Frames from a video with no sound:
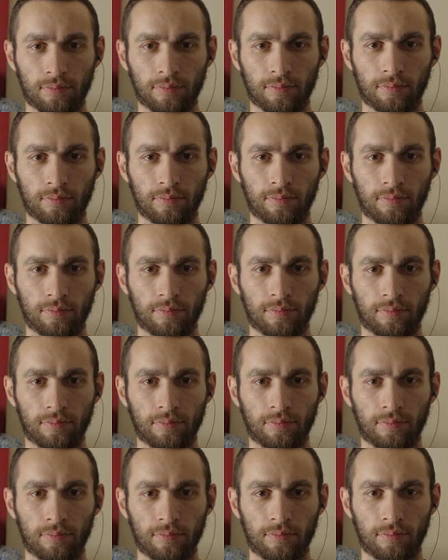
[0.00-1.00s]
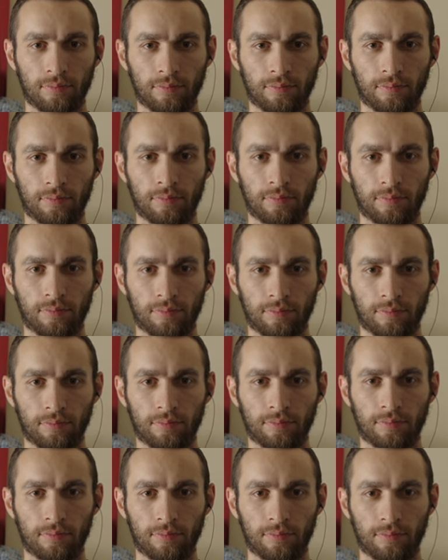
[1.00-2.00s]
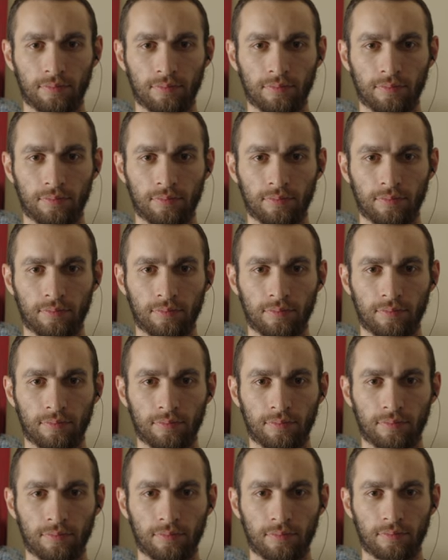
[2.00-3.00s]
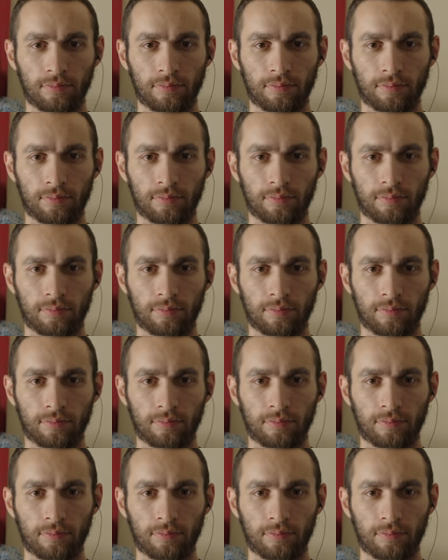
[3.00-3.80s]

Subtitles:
The person shown says nothing.